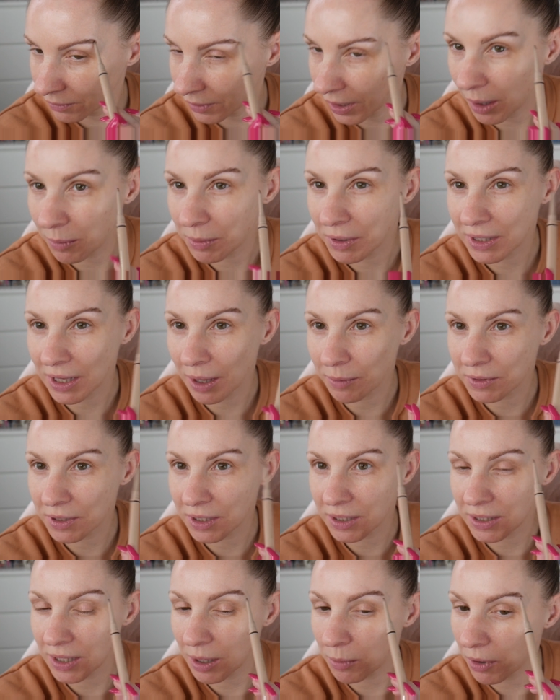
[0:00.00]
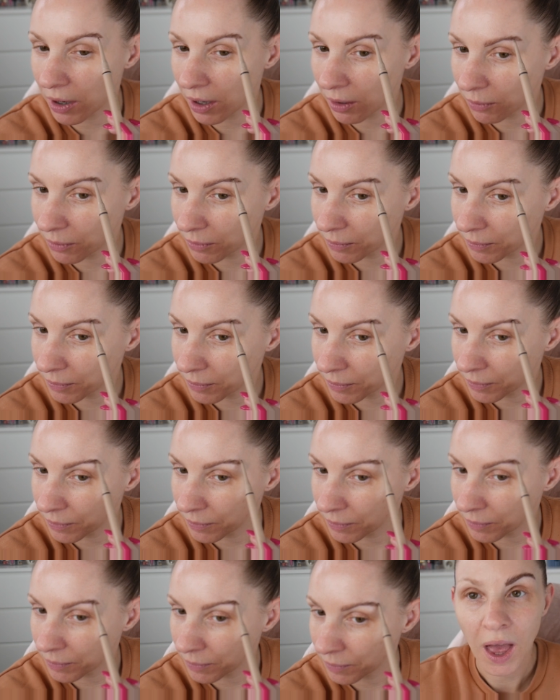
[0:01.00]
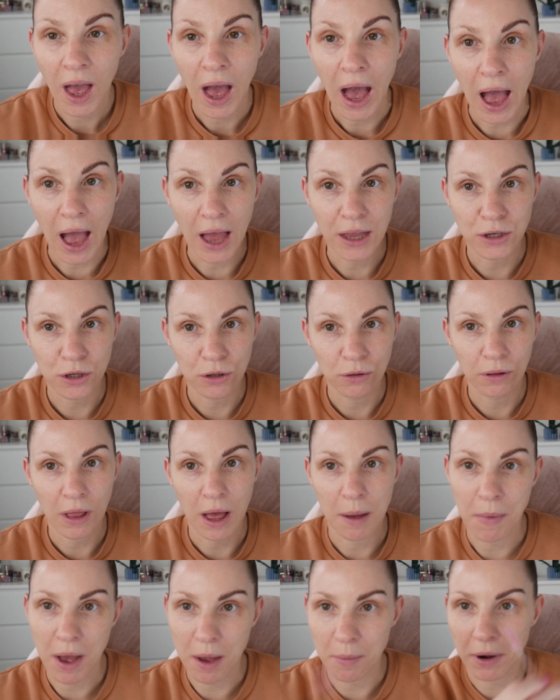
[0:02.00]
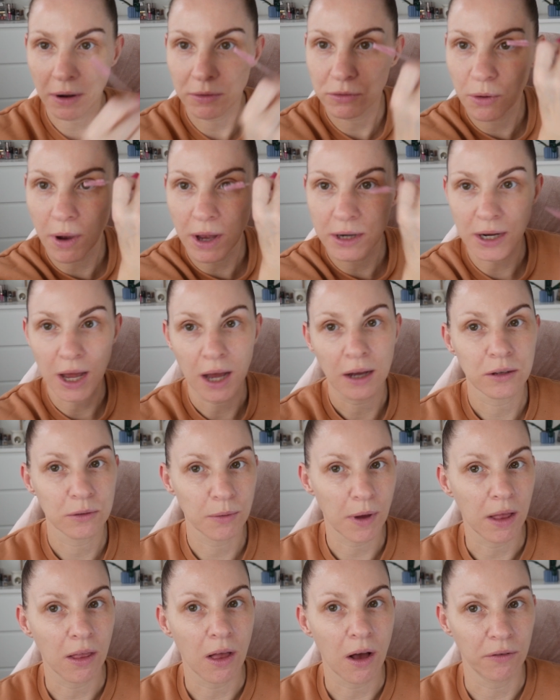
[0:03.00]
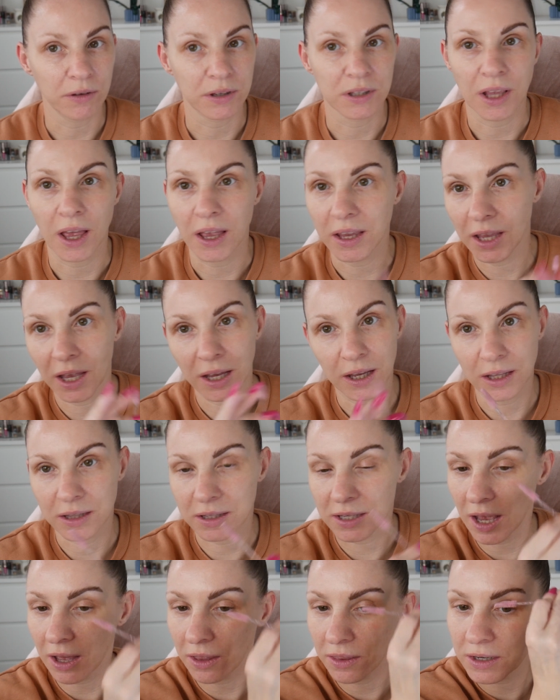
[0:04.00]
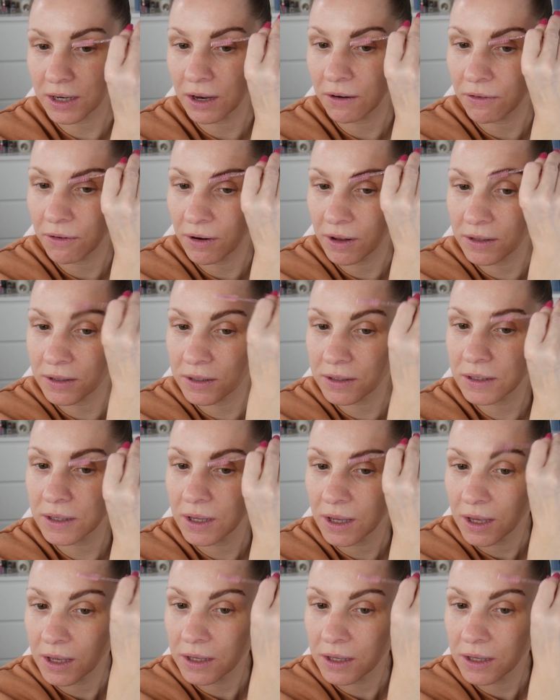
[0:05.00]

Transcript: How many times can I say brow? I do like my brows quite dark as well. Obviously you can tell the difference.